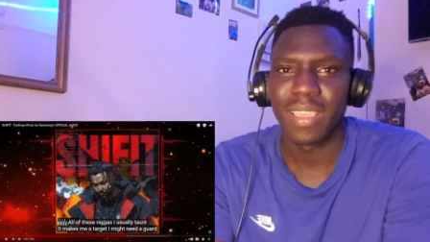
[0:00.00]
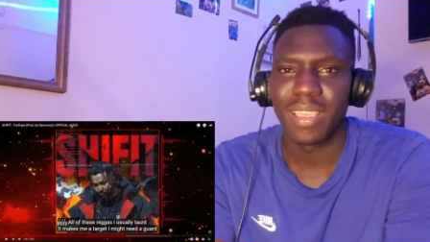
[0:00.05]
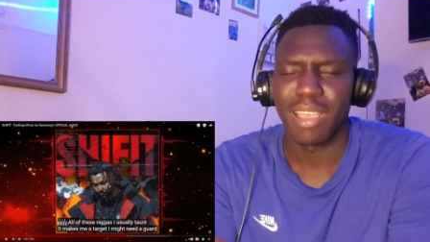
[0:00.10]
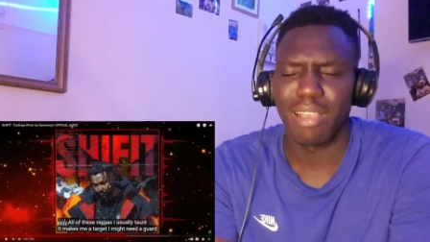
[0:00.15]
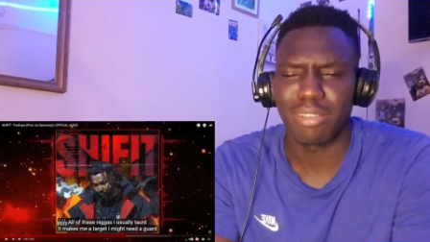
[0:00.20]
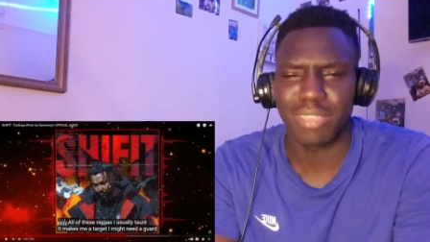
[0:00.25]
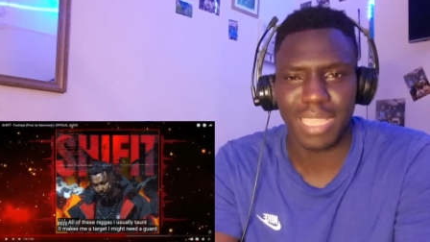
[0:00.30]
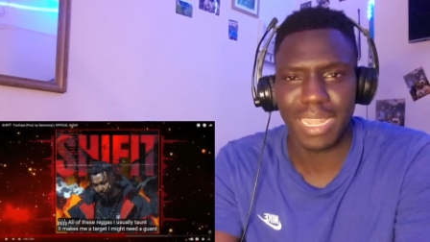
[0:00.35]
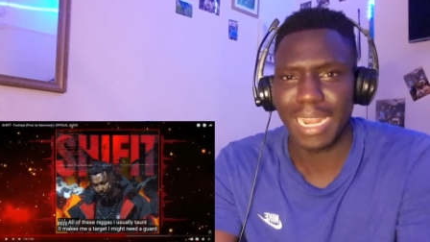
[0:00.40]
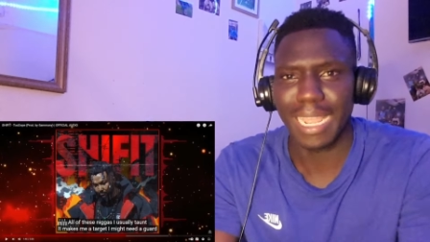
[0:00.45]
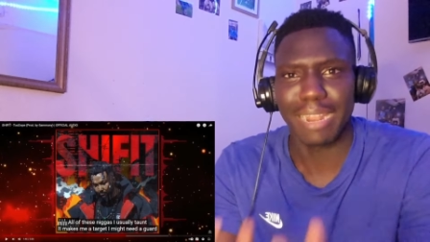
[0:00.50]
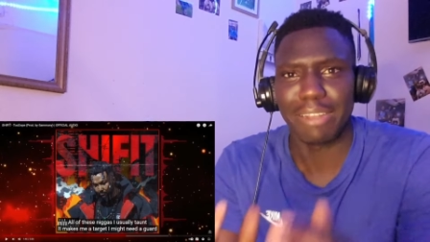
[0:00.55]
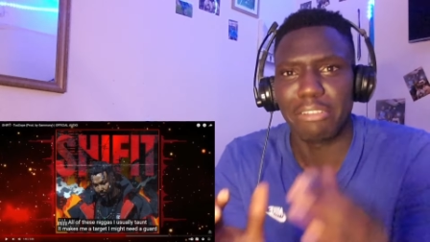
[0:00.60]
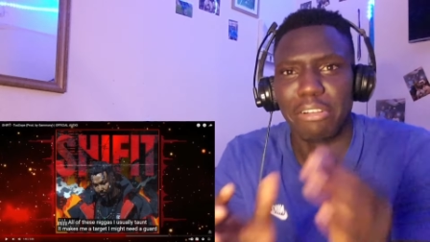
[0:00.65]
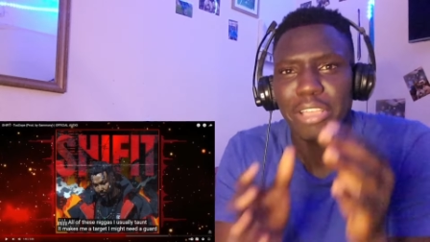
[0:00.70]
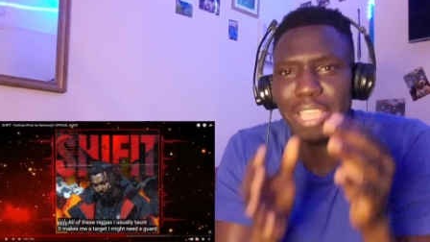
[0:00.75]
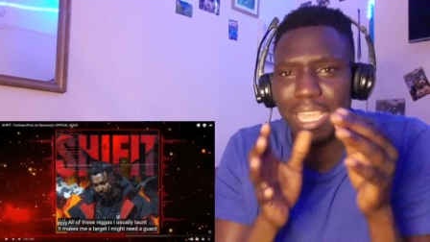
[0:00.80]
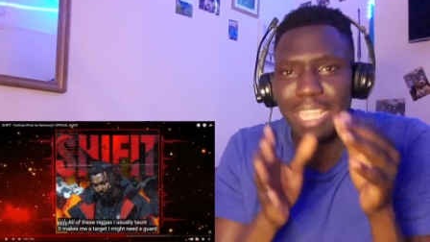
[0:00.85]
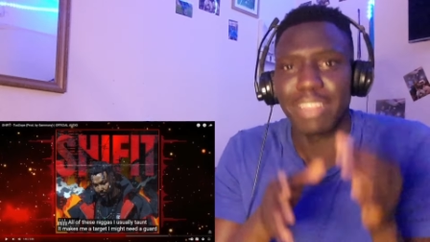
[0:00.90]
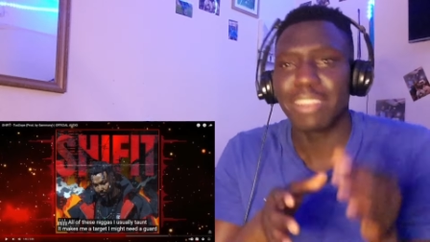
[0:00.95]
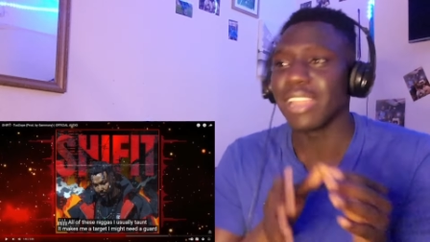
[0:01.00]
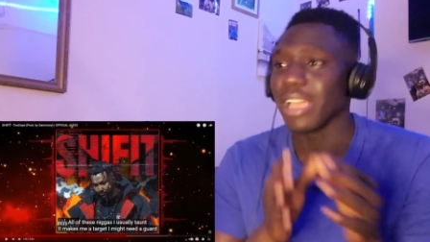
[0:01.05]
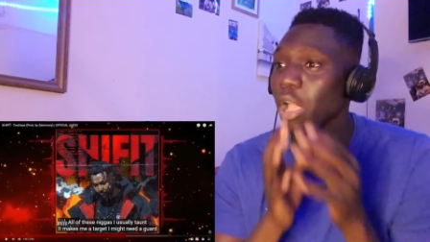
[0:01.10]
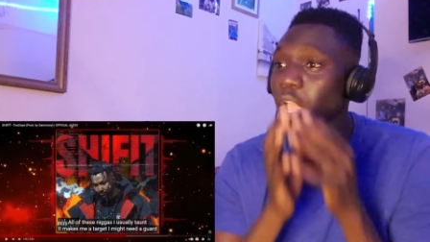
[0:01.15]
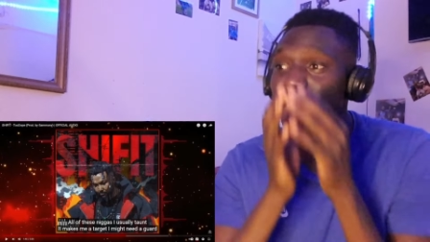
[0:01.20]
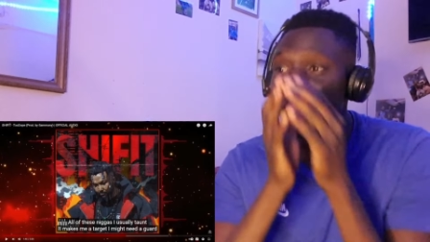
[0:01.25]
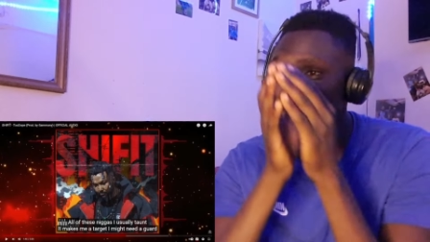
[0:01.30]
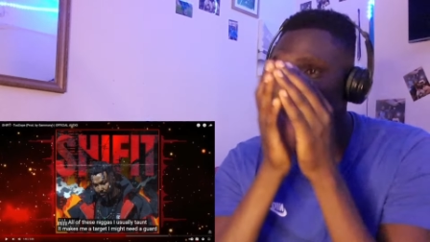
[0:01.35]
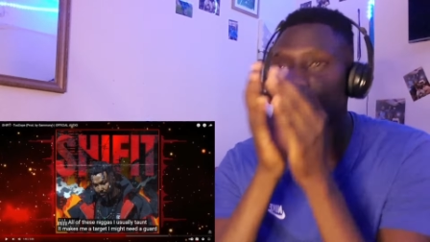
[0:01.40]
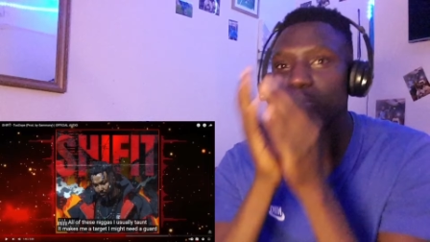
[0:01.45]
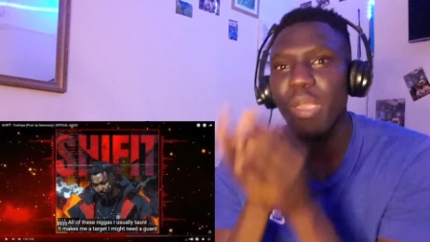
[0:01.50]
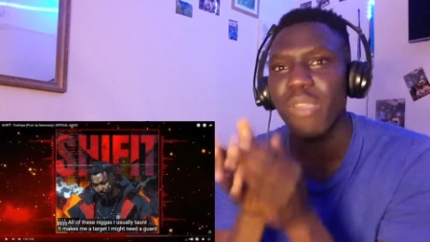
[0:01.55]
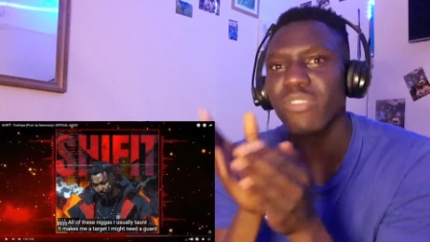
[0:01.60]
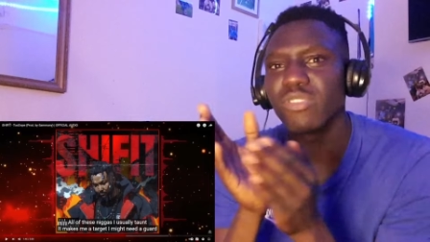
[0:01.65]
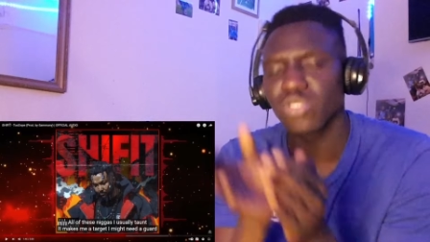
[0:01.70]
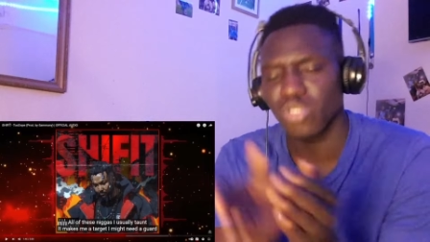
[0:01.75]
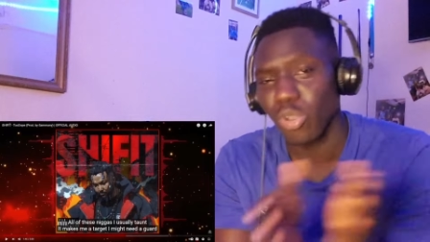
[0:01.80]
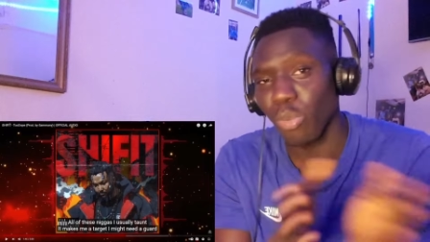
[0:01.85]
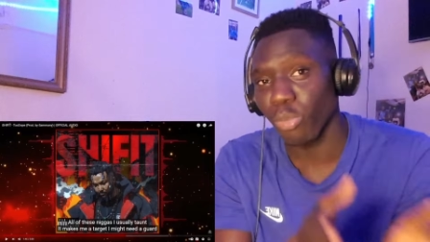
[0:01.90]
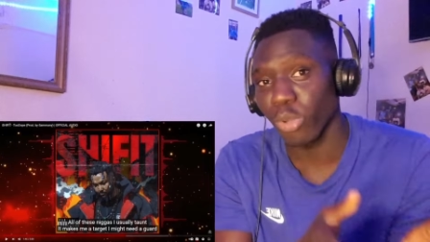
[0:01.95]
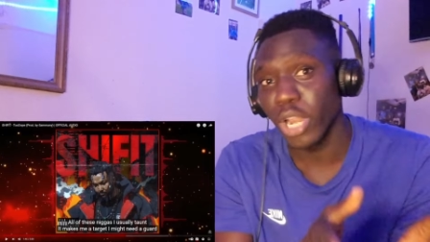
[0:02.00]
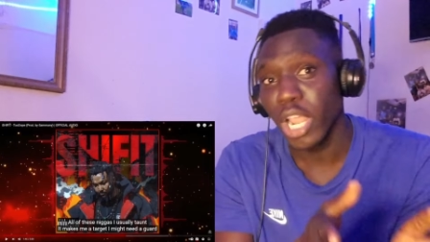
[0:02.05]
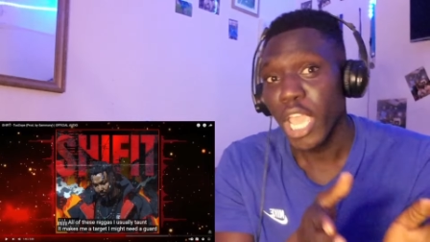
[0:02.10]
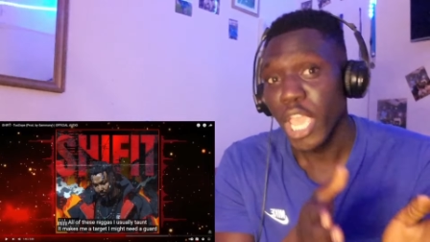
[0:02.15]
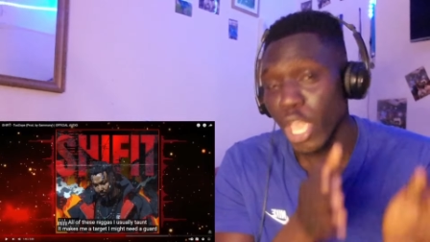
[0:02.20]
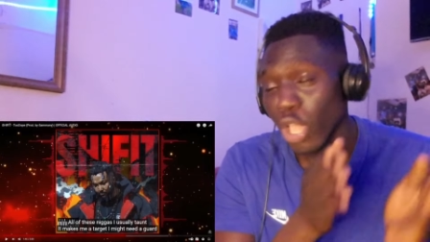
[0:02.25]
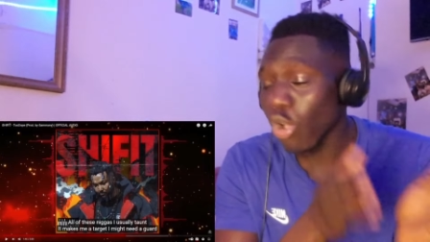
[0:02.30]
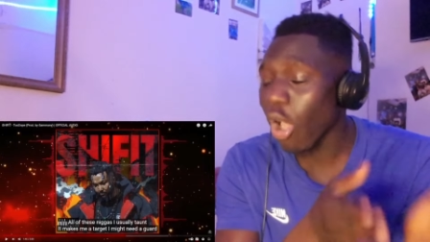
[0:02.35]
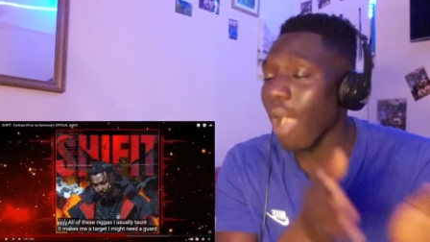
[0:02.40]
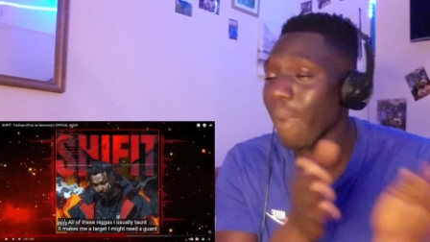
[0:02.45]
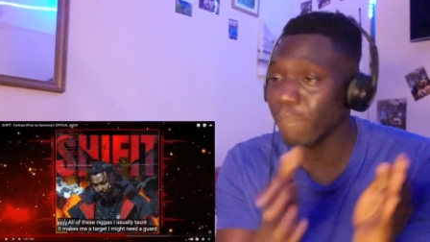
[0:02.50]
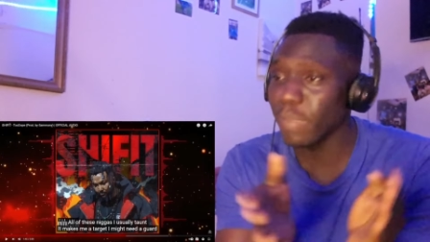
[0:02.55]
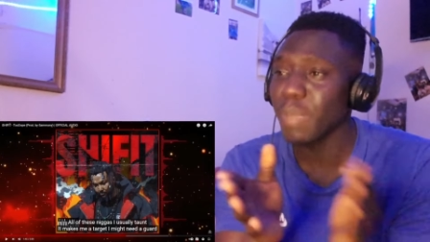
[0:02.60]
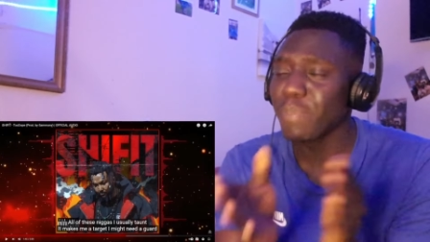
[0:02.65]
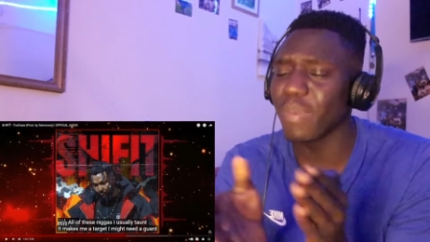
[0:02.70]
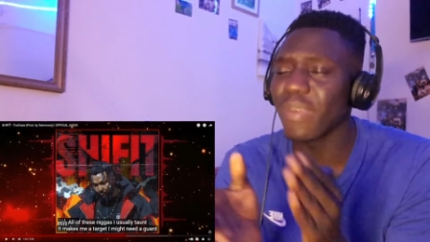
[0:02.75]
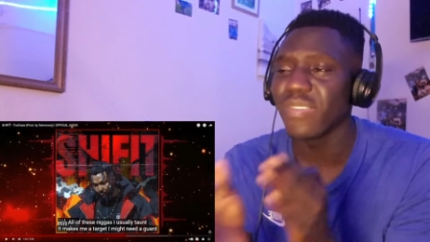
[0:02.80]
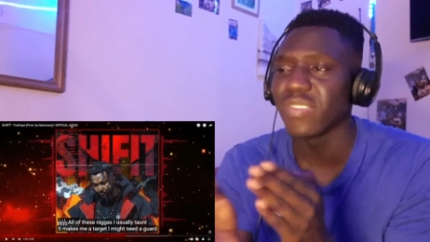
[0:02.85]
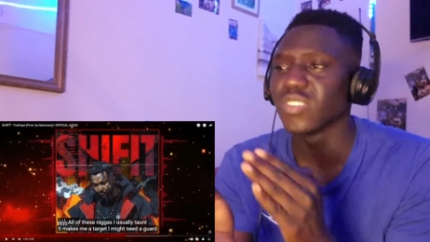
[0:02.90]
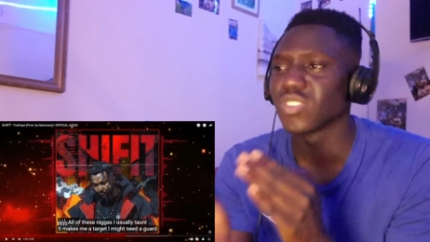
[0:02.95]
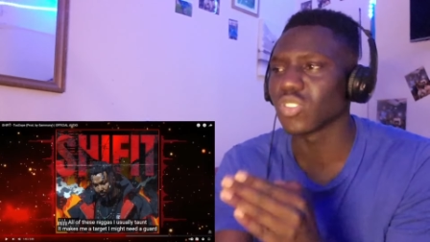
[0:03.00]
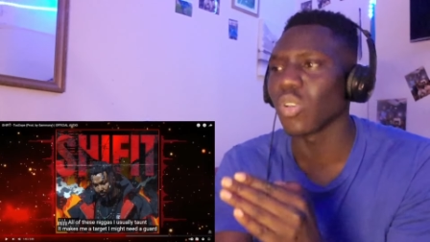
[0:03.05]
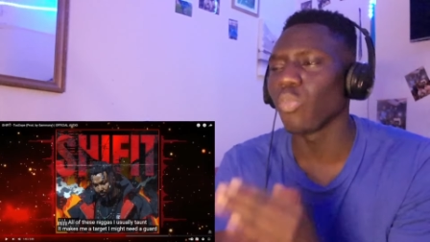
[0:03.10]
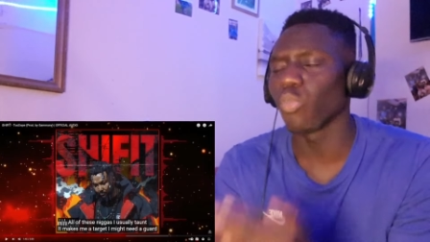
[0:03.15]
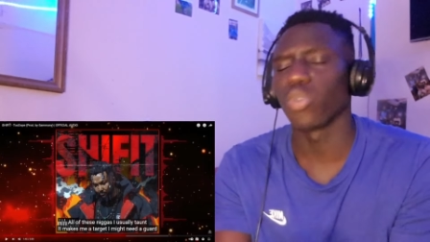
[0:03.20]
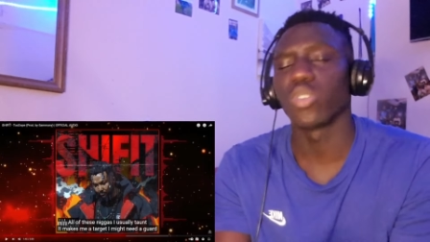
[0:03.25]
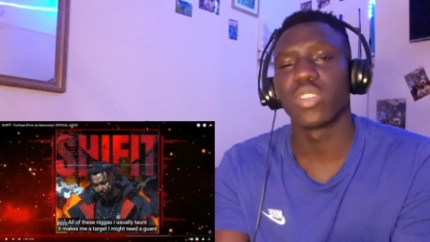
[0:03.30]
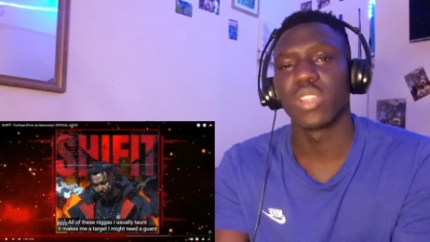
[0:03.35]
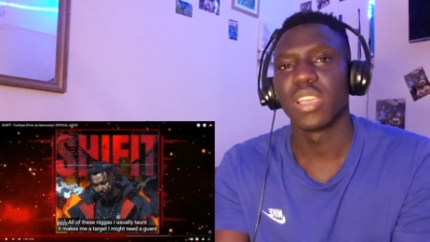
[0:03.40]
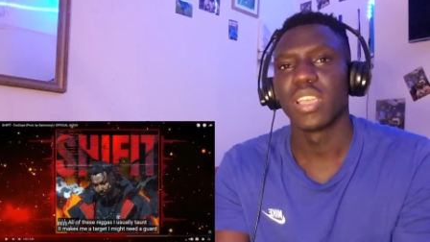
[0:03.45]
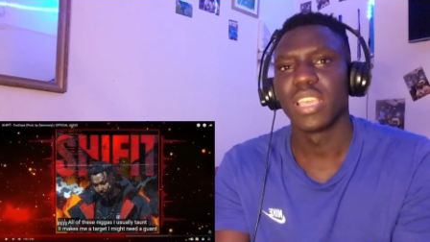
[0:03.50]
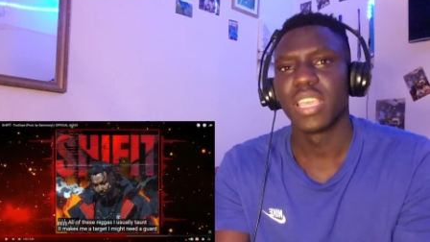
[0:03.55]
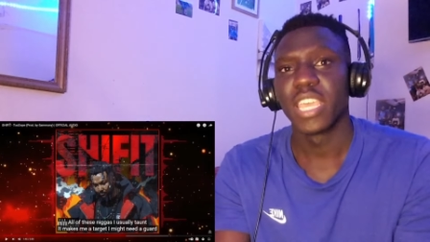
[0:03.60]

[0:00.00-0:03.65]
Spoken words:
Okay, he's beefing someone. He gotta be beefing someone.